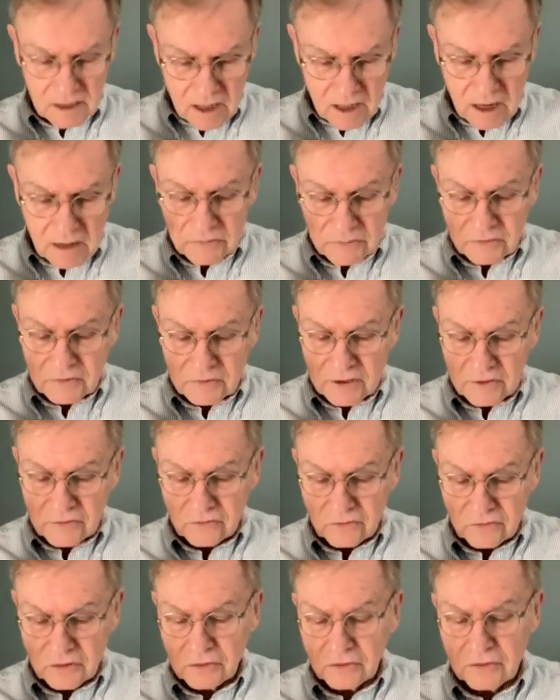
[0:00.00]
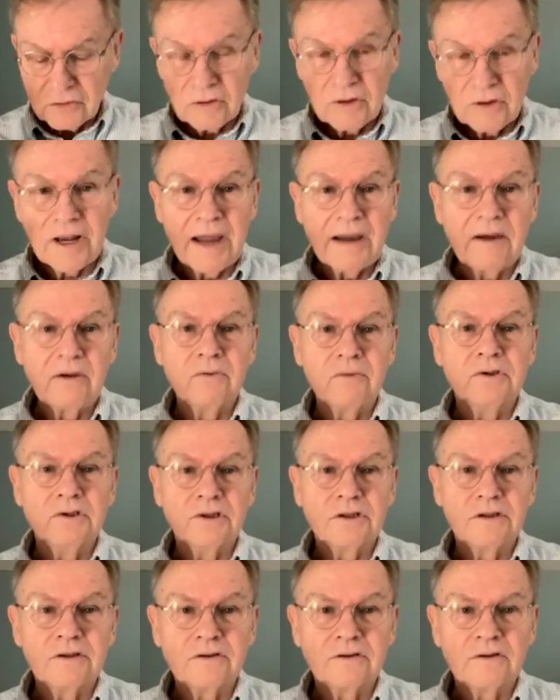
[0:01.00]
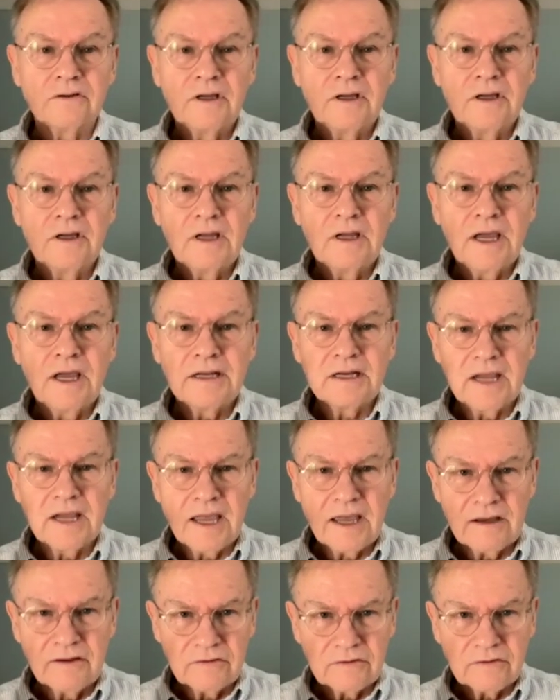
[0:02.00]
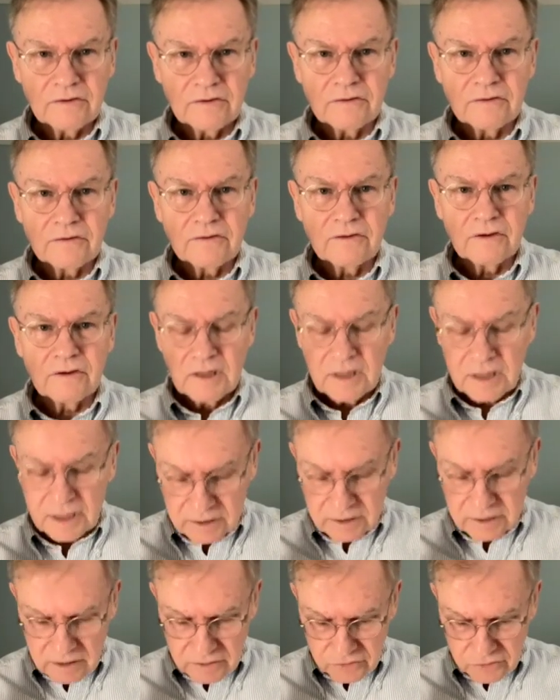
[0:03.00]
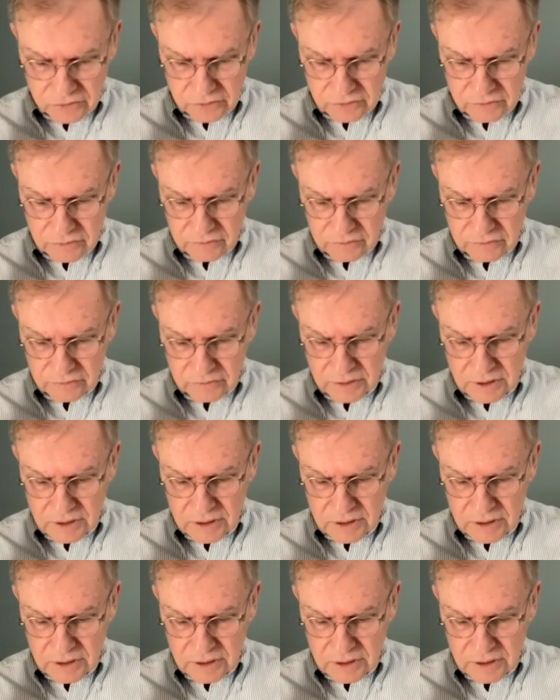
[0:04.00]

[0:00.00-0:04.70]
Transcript: of sex gender languages and cases and issues.